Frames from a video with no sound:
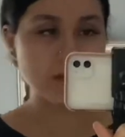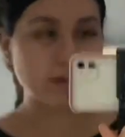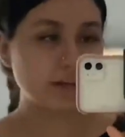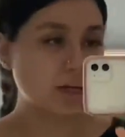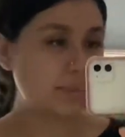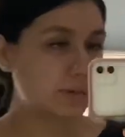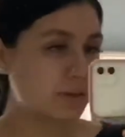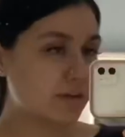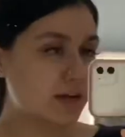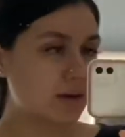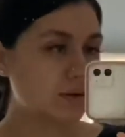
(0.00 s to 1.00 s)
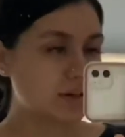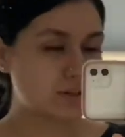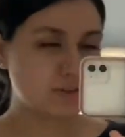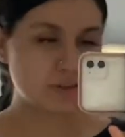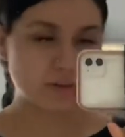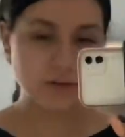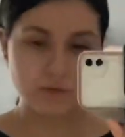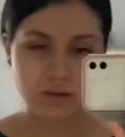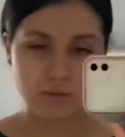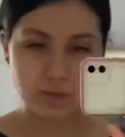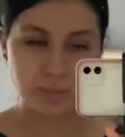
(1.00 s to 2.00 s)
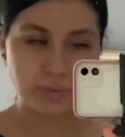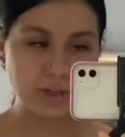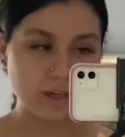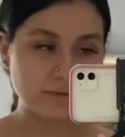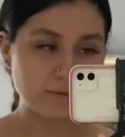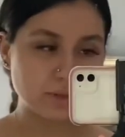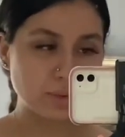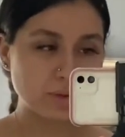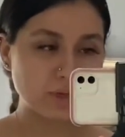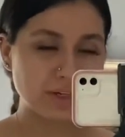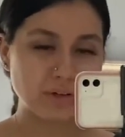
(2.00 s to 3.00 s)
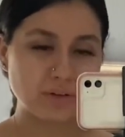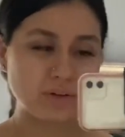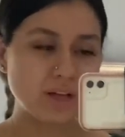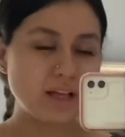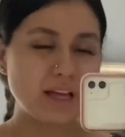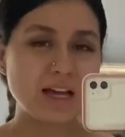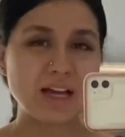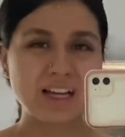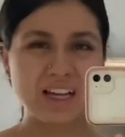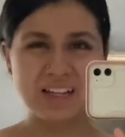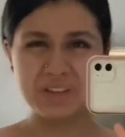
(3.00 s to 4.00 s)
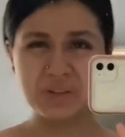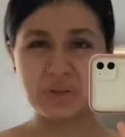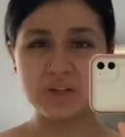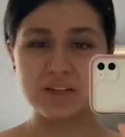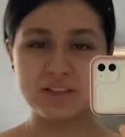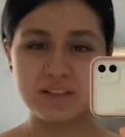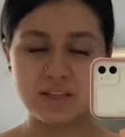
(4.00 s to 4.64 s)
a couple of hours, so I wanna be comfortable. I know I kind of look crusty,